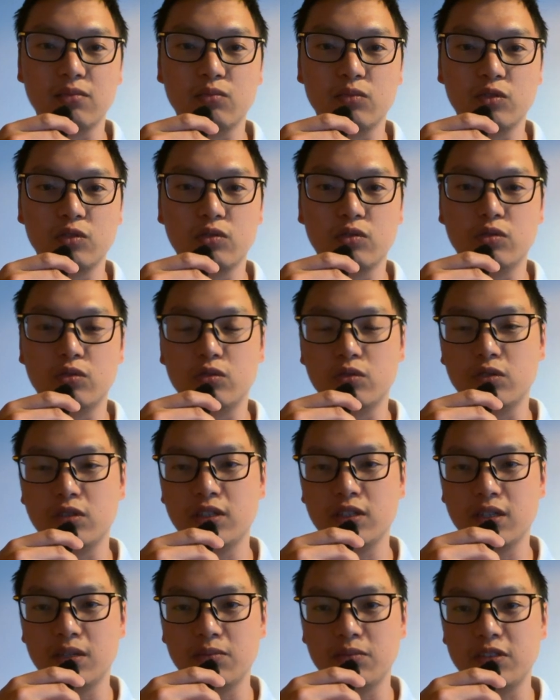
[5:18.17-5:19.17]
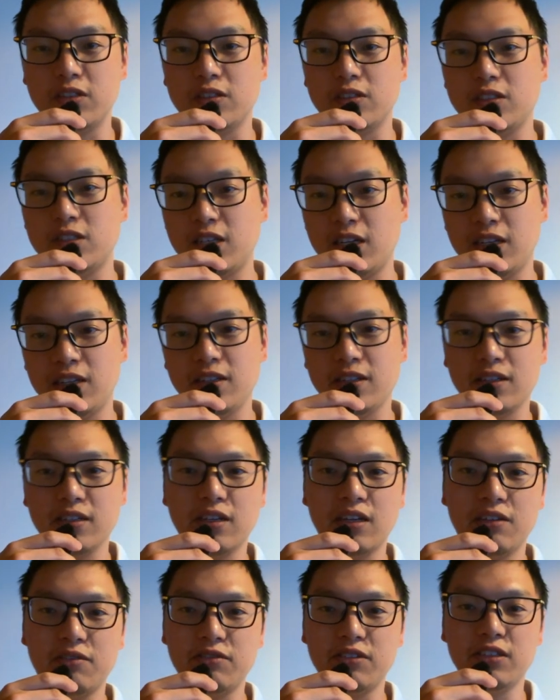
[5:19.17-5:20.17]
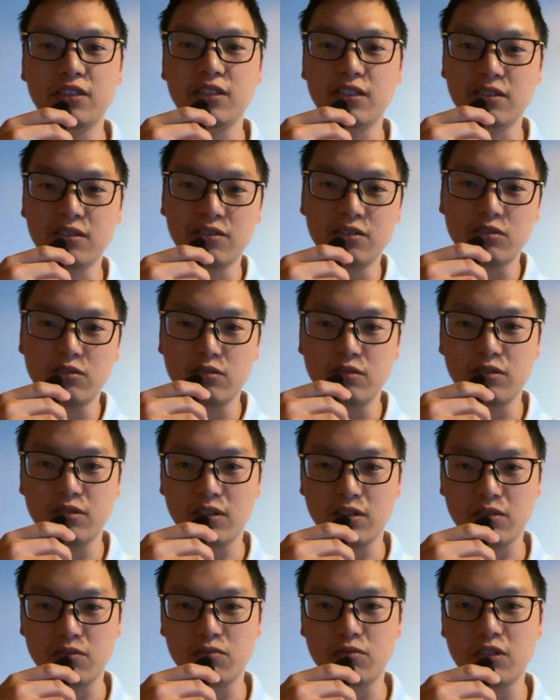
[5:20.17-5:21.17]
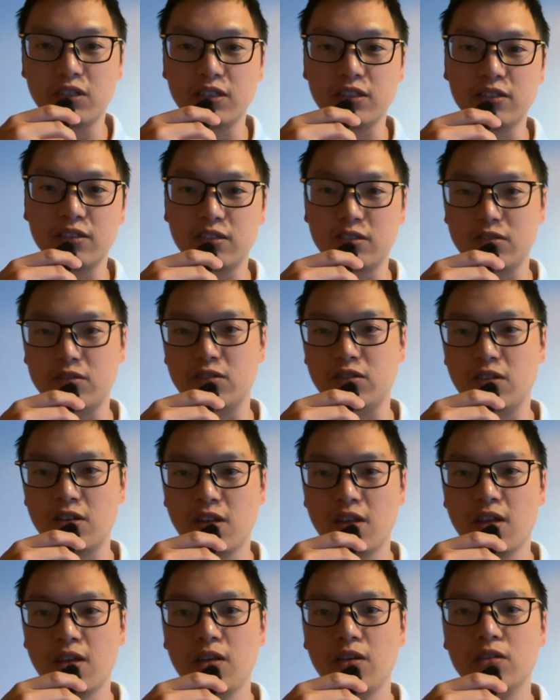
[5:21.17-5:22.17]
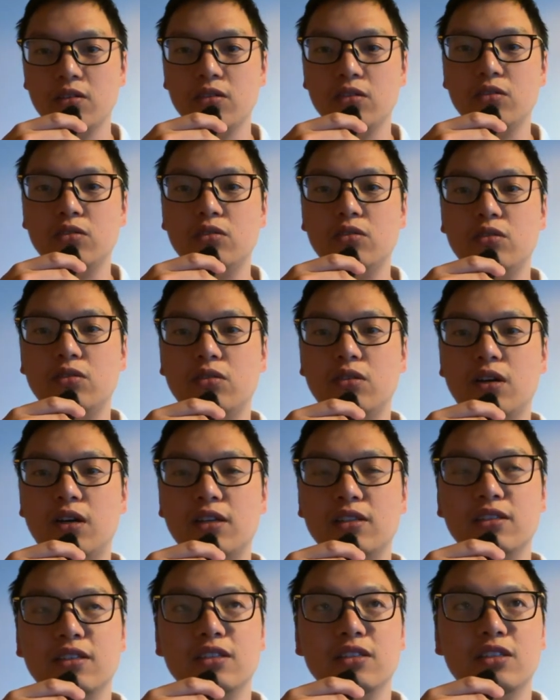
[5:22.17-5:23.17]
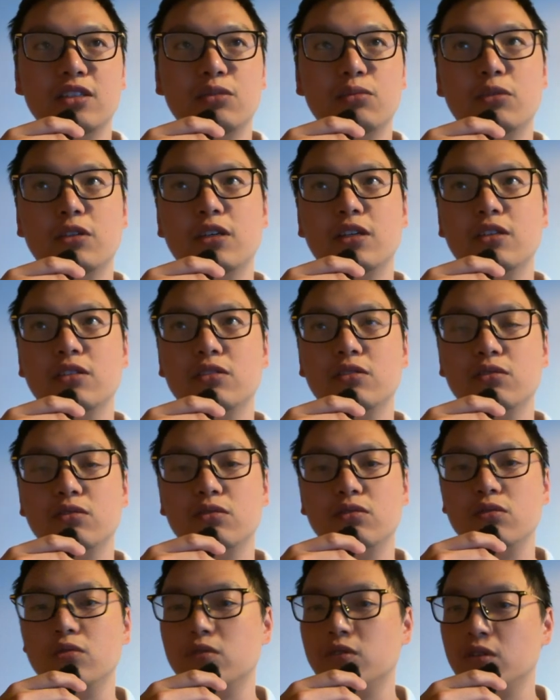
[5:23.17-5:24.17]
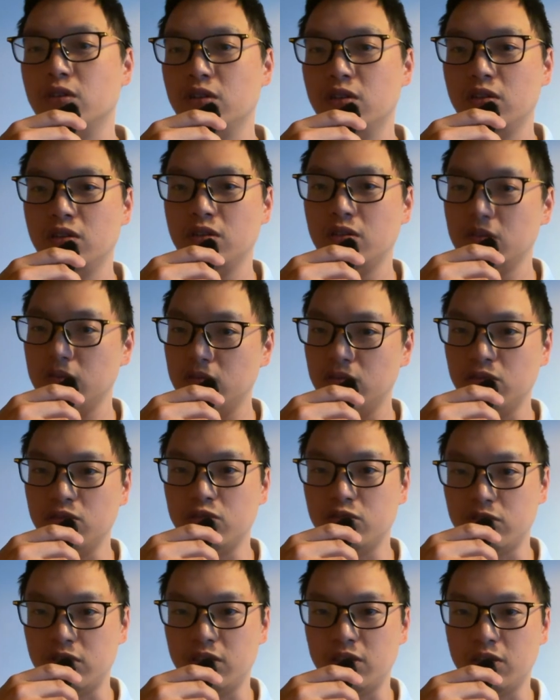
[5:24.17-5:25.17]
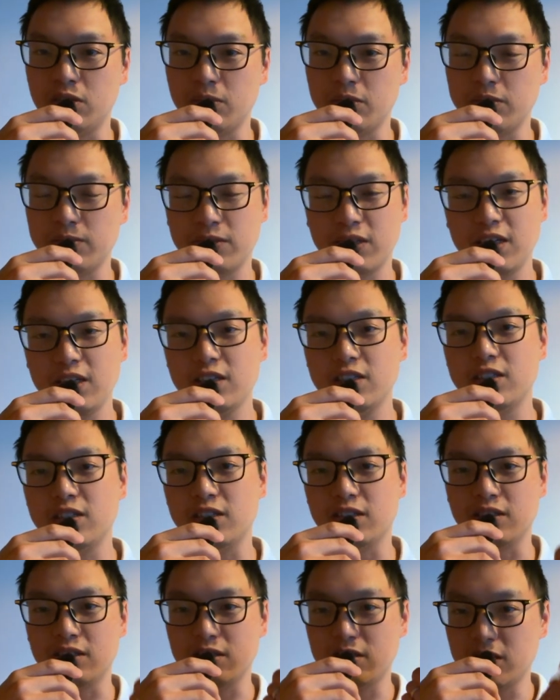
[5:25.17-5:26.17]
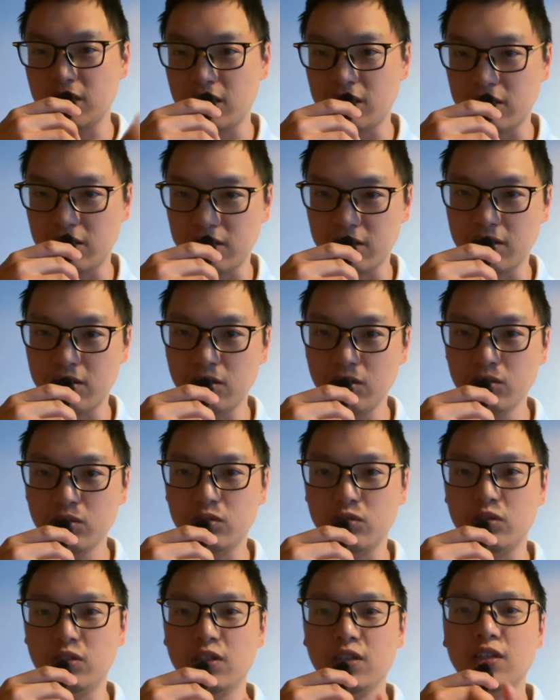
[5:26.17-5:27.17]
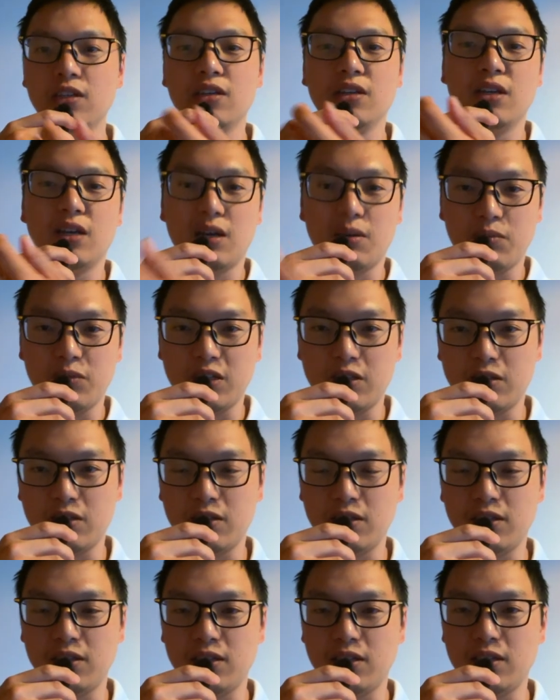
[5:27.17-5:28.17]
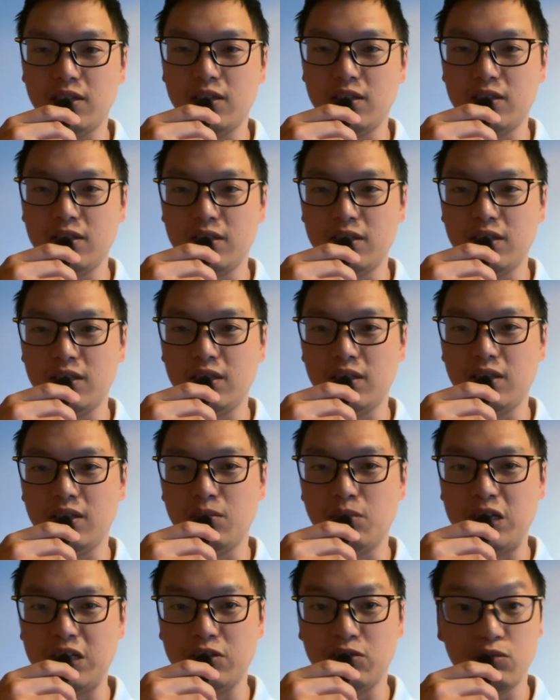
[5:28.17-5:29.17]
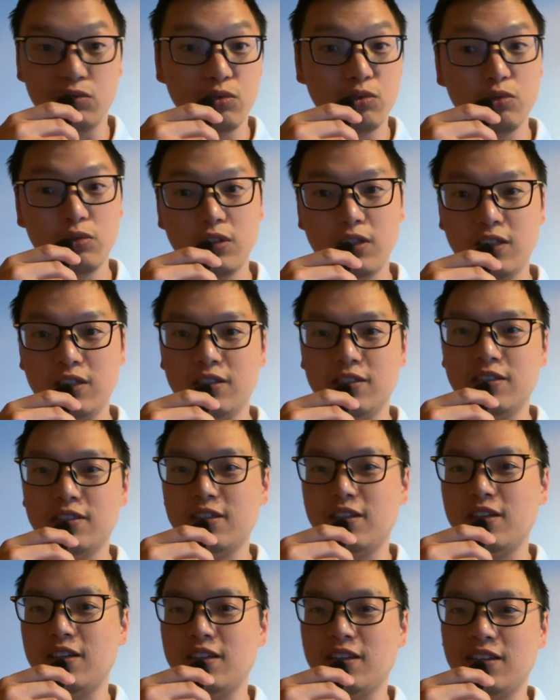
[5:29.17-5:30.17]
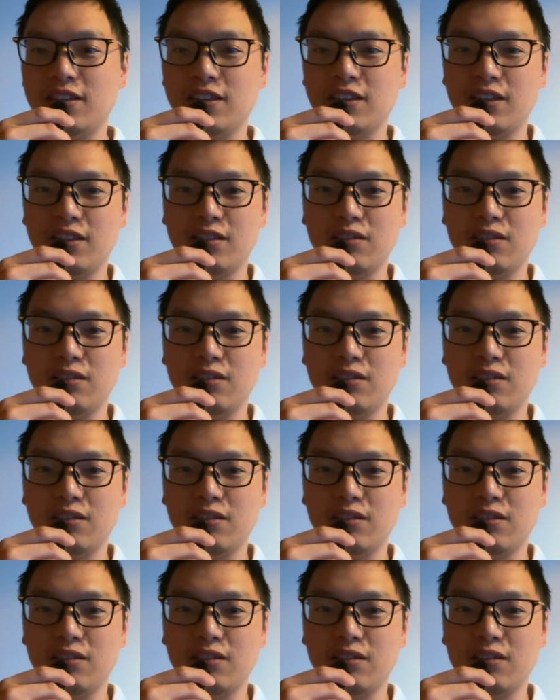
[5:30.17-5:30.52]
So here I'm just chaining everything all at once. So go asking Gemini to look through the documentation, change the code, update the my to-do list, and